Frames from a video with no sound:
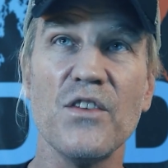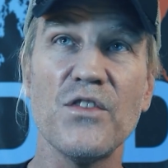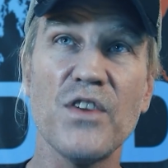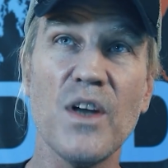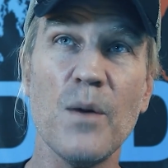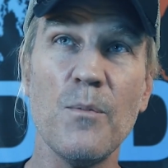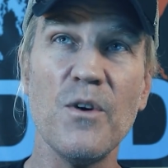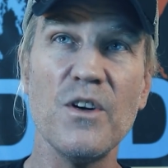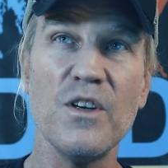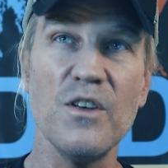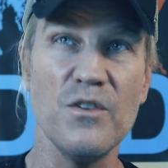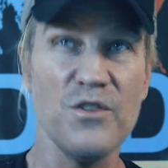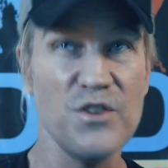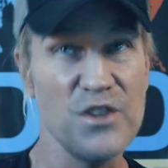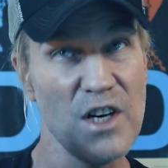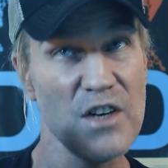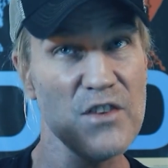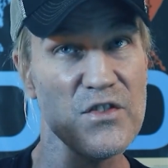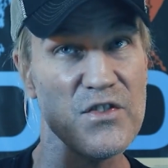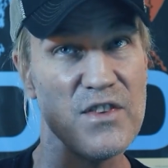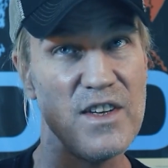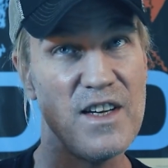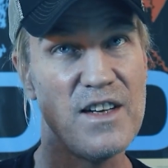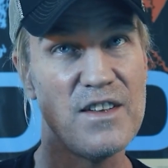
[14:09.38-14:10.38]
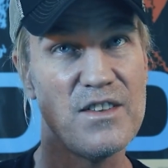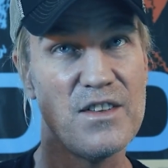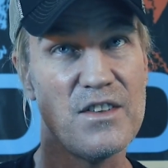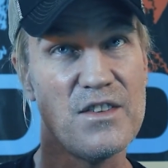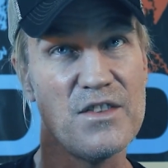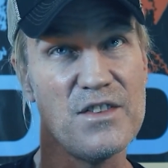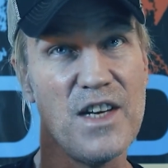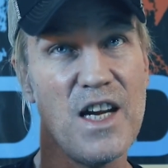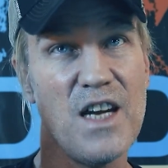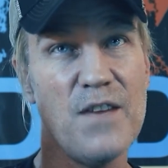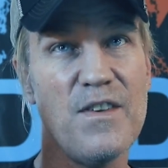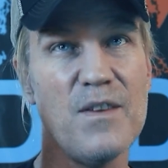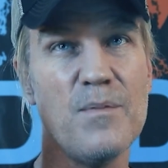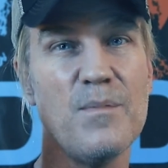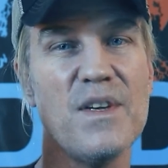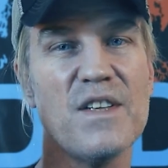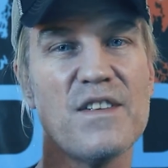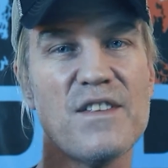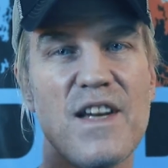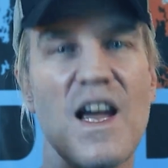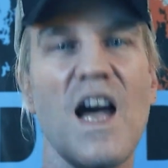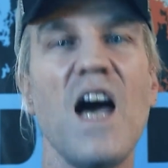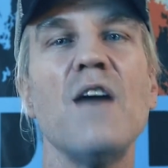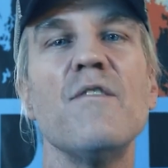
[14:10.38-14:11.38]
someone who just thinks it's David
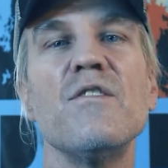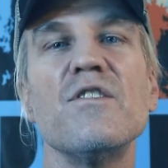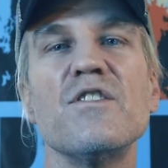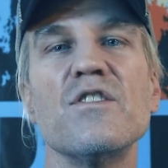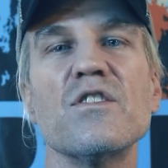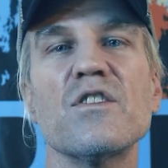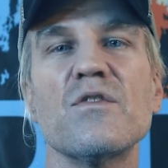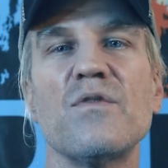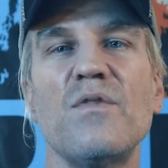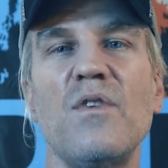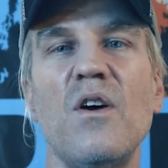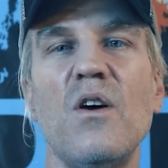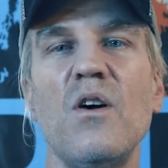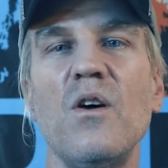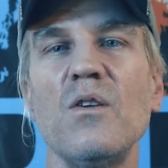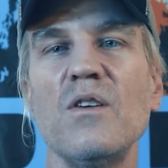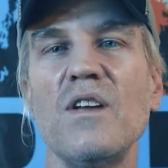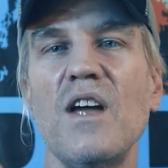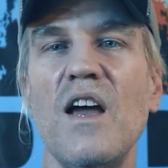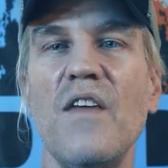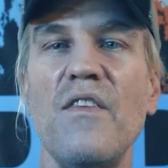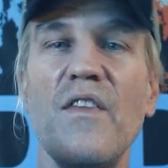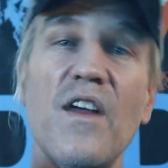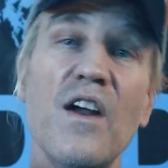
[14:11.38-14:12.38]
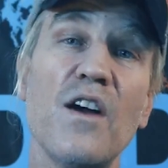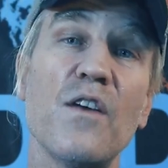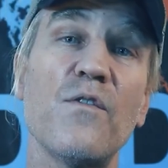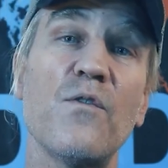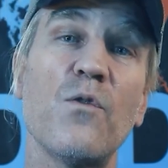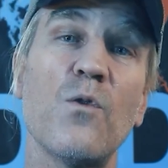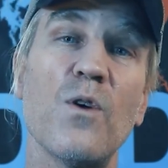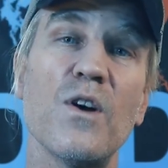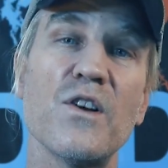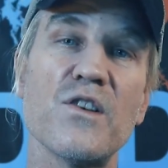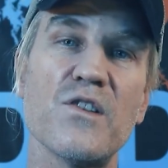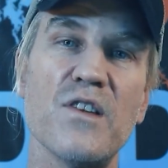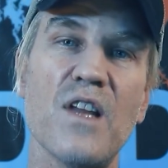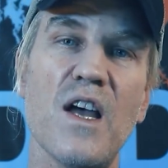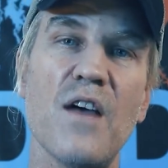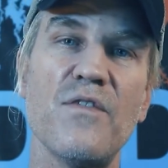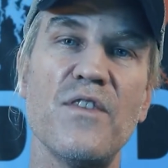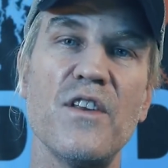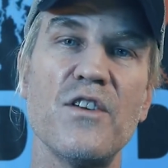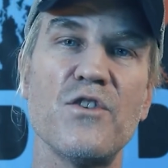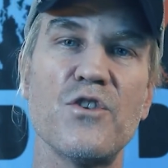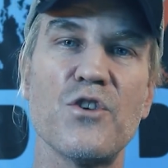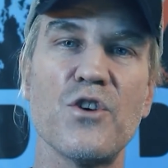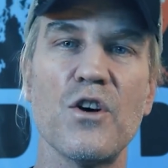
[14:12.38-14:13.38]
Miscavige's fault and therefore has
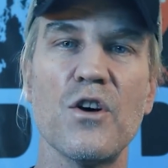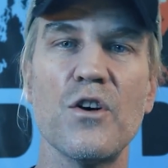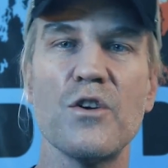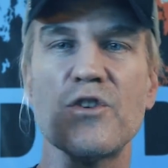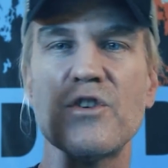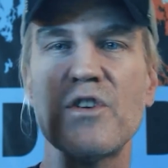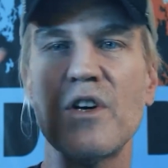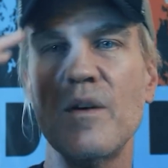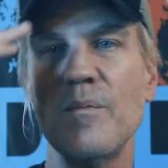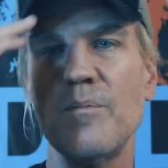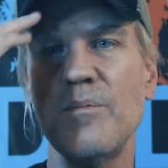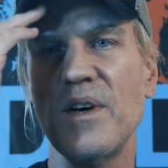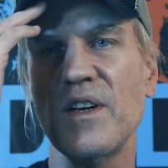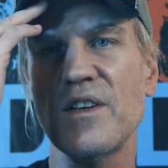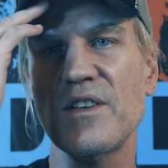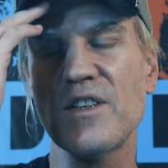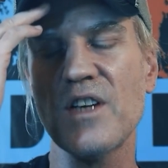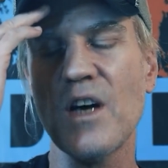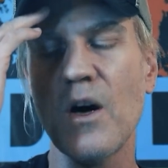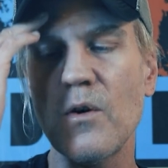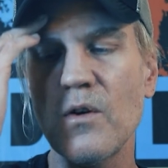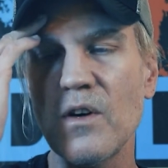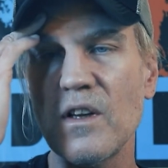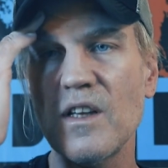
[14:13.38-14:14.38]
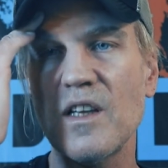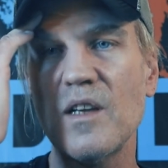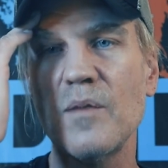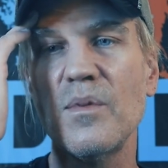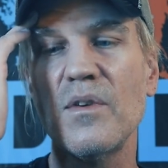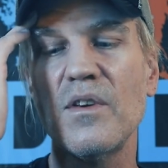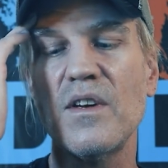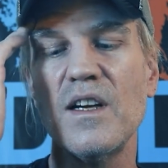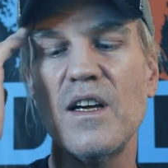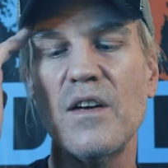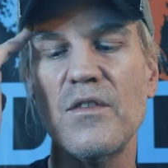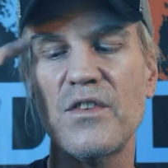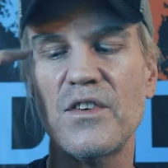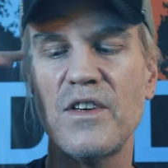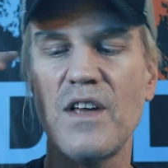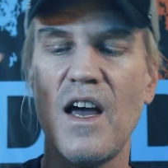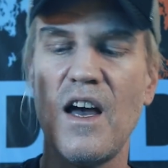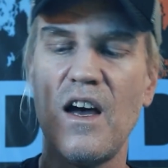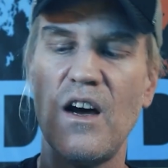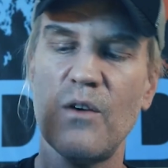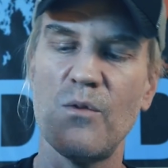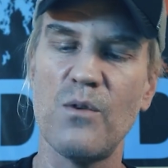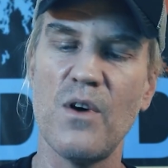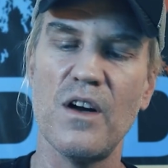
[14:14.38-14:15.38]
left the church, but totally believes in
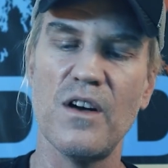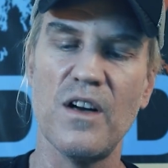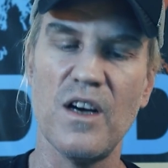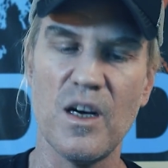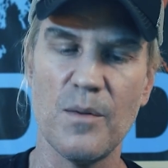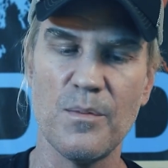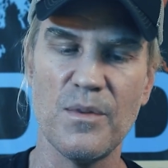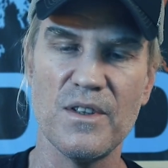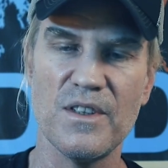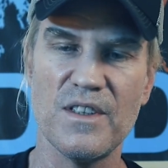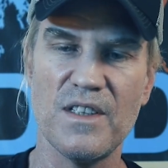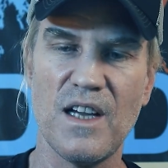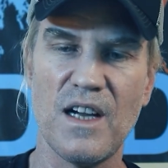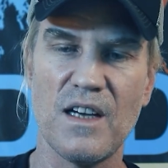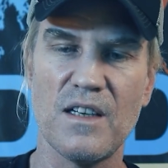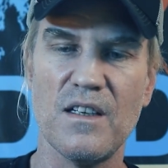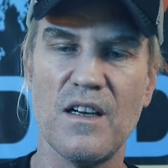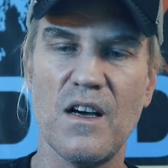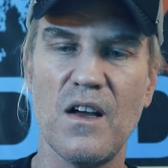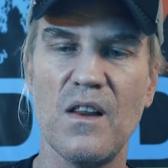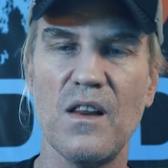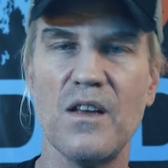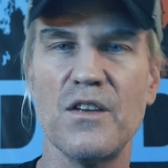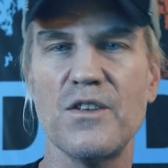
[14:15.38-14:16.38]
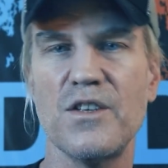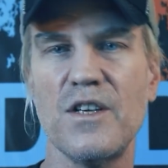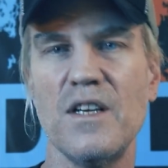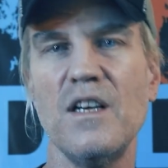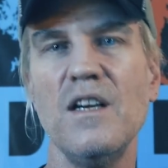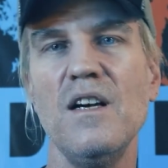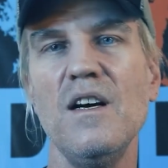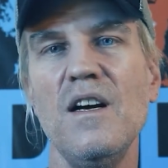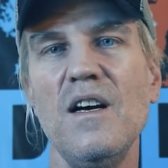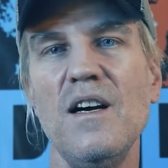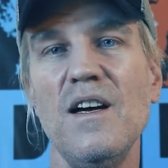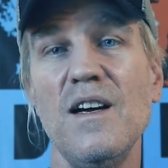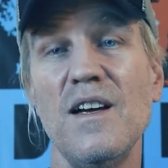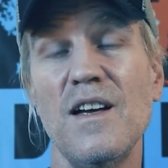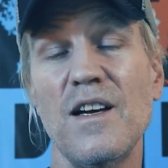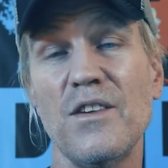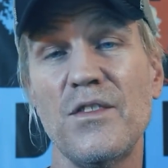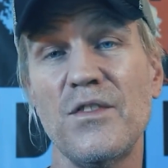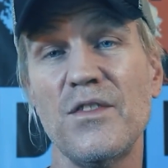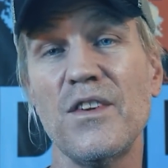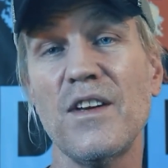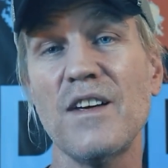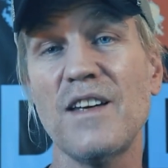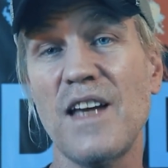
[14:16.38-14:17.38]
the L. Ron Hubbard technology.
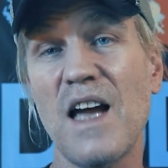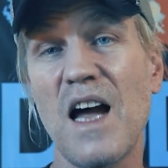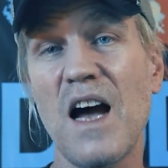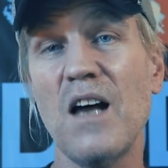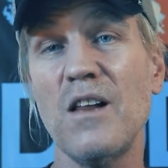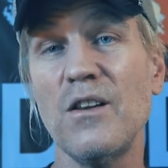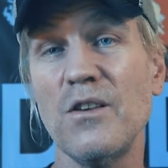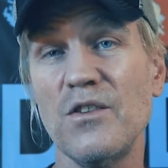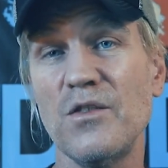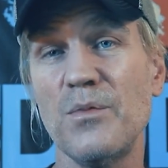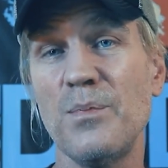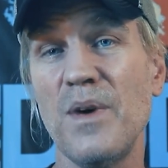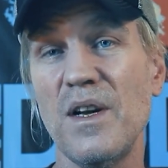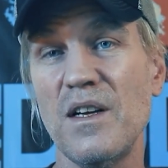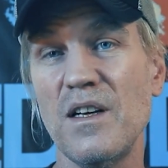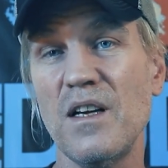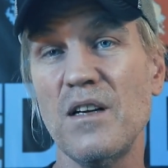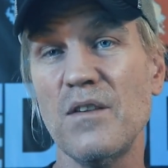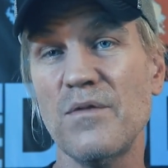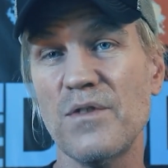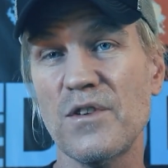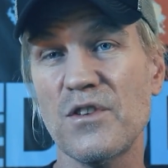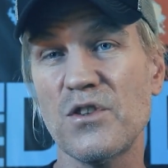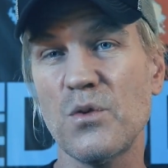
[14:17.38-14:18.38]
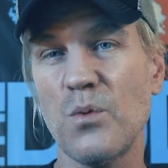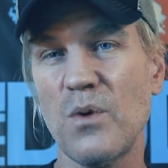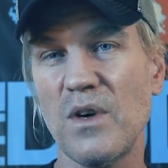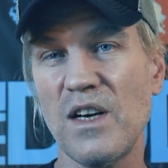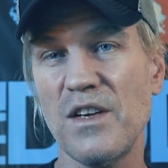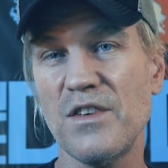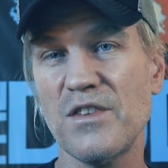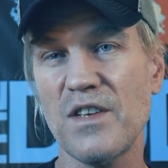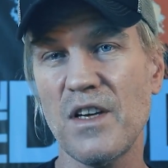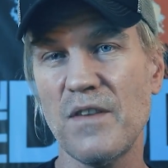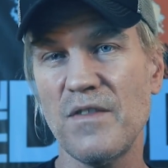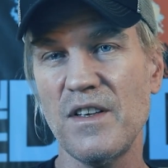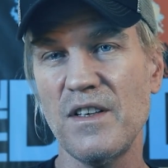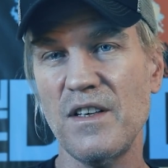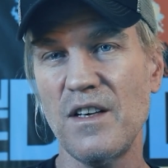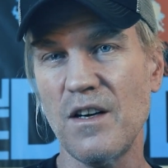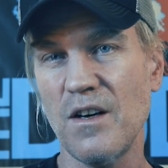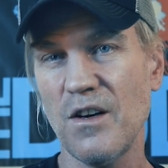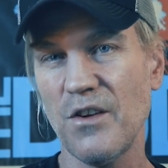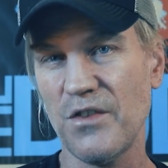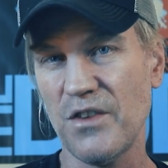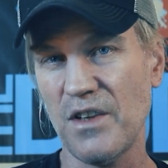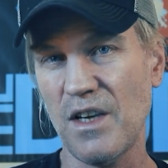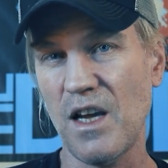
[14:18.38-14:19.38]
This is a gal who's been in for 27
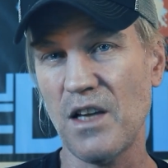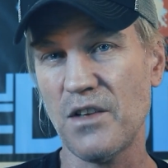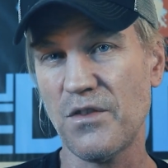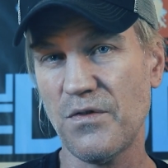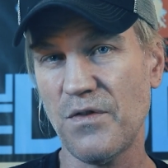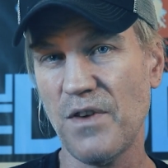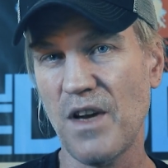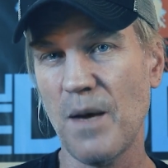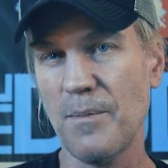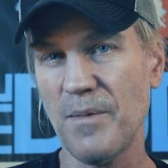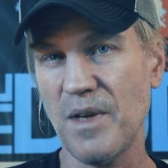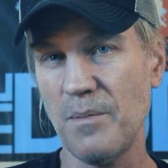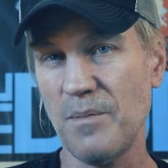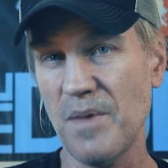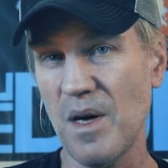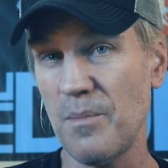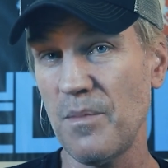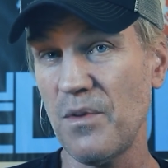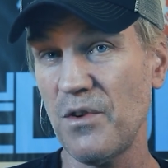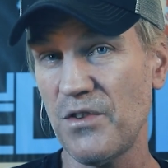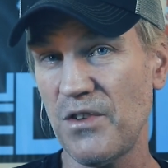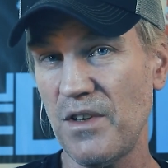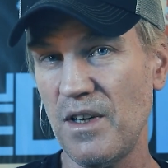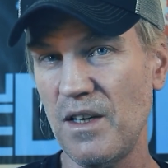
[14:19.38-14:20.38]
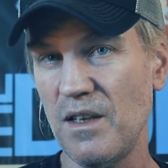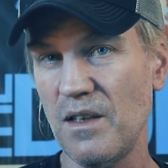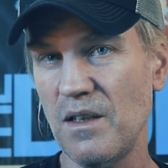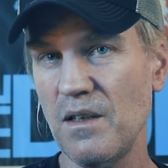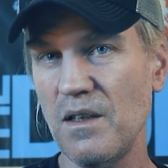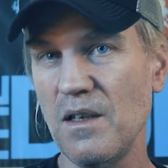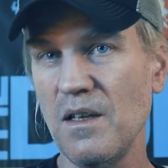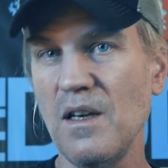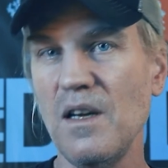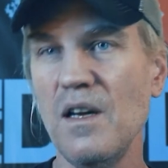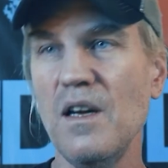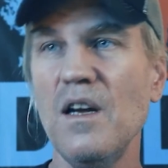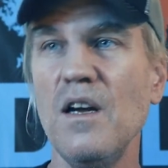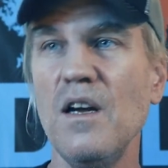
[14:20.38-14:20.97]
years and has family members in.